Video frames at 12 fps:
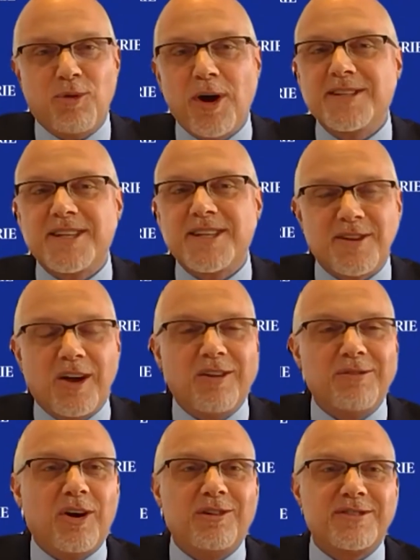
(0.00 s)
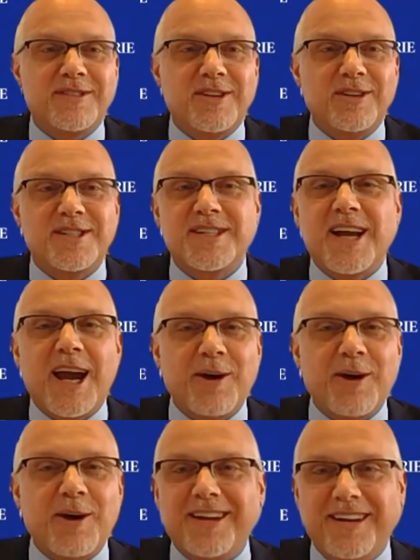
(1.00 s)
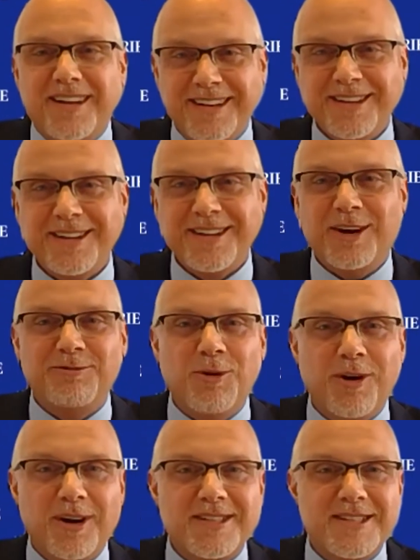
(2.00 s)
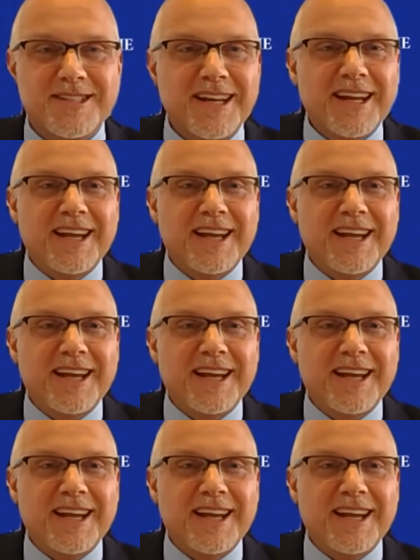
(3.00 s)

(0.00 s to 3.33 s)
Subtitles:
prices all of a sudden skyrocketed for us.